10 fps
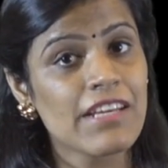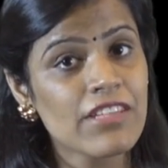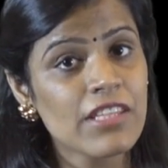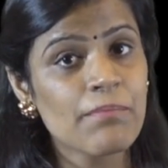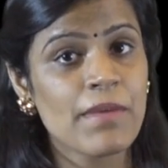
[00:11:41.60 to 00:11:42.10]

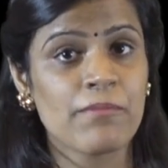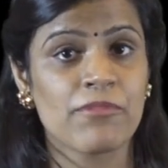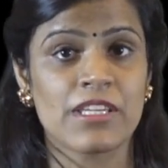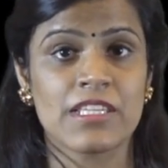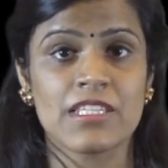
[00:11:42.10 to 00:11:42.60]
Whenever the
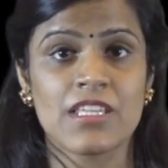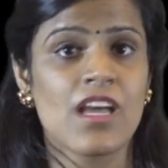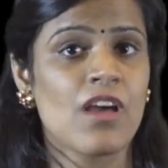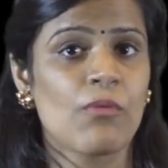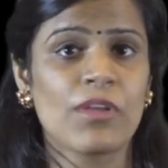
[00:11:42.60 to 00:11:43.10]

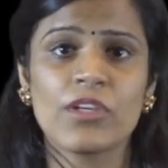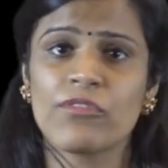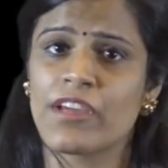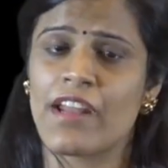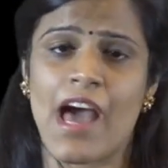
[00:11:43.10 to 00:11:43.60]
memories,
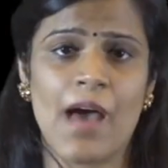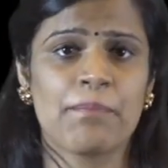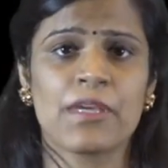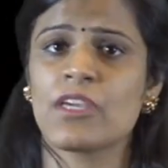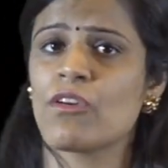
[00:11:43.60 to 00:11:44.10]
whether we are
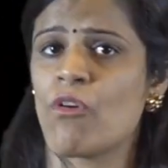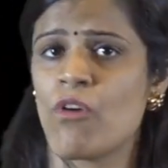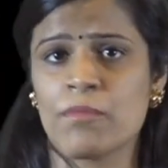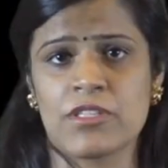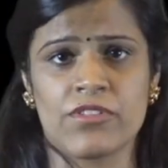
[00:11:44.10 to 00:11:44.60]
happy
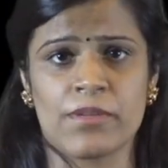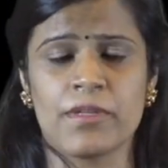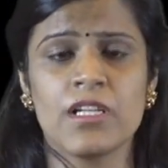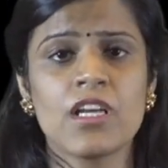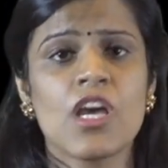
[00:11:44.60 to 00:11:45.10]
or
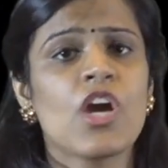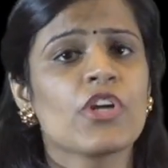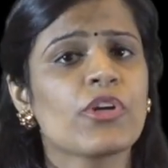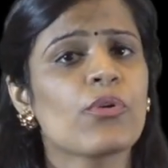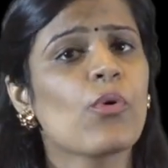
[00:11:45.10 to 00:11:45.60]
miserable,
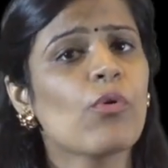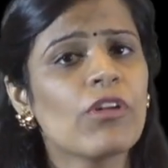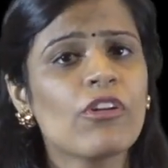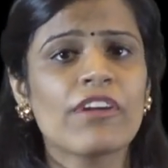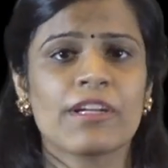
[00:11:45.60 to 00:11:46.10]
your
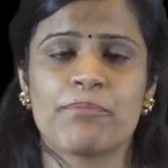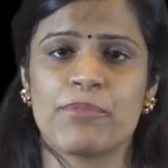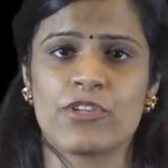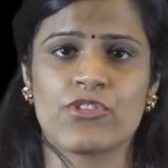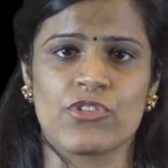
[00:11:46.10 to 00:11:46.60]
overall
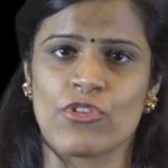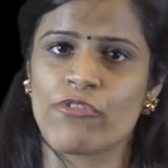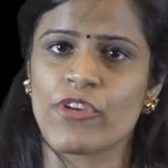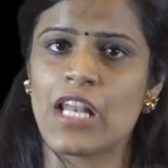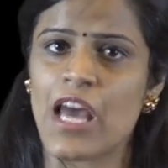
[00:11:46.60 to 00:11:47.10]

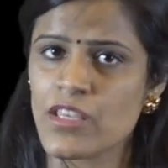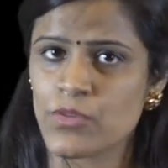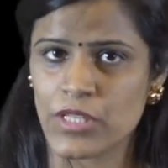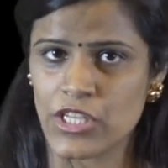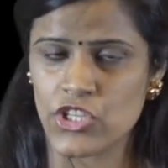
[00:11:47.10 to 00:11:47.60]
impression of your
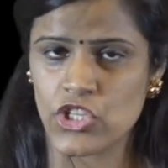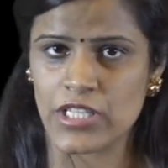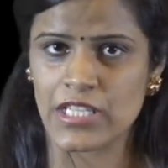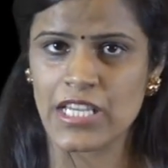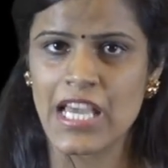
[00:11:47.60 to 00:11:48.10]
last
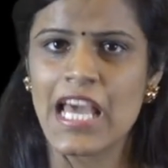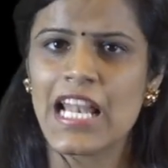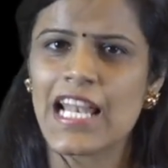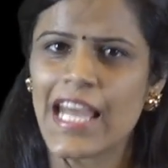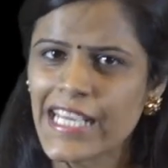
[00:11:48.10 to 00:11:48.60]
vacation
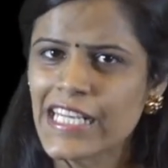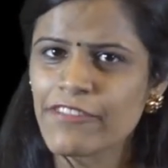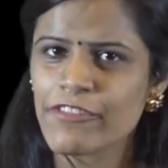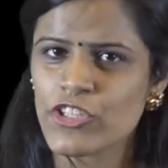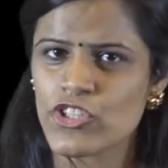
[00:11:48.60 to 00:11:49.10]

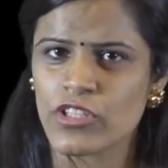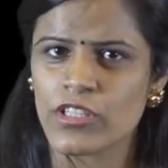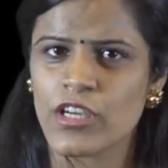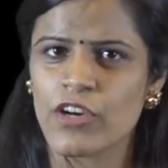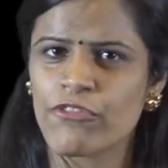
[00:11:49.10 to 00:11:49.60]
likely
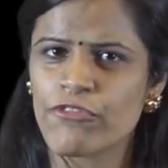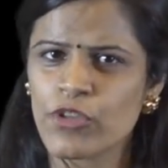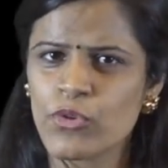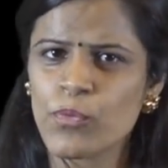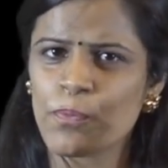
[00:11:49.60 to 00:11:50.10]
featured a
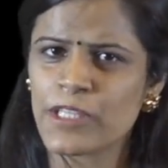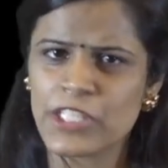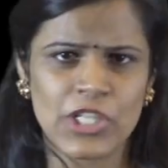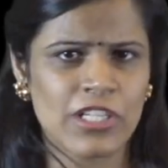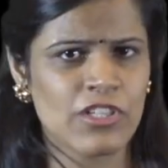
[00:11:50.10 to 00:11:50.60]
few
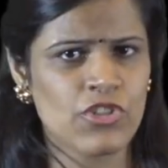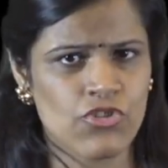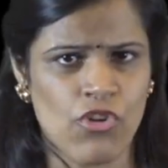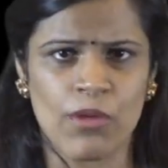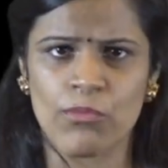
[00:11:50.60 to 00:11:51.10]
particularly
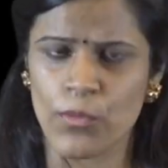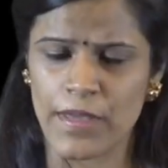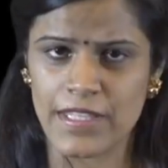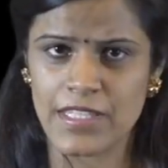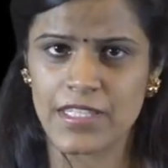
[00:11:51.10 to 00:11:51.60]
strong
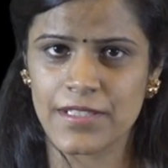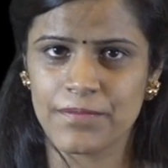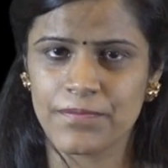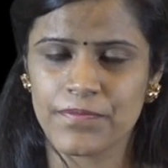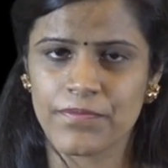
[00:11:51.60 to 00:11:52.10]
moments.